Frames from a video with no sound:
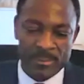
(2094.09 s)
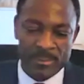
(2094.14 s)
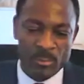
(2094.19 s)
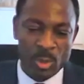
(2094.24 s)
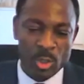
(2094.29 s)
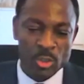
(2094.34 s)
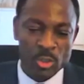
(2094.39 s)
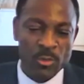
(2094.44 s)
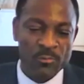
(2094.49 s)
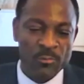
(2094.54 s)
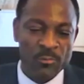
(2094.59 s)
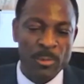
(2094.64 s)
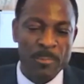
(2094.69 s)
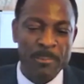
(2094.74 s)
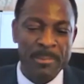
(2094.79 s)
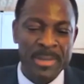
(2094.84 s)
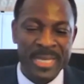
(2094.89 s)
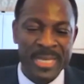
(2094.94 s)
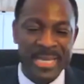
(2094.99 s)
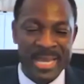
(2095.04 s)
most of the
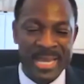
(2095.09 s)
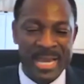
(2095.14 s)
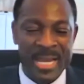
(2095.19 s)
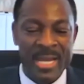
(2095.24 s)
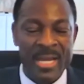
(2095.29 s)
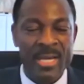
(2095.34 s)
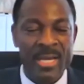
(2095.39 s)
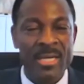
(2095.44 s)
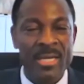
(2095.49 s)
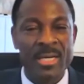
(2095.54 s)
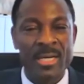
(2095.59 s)
media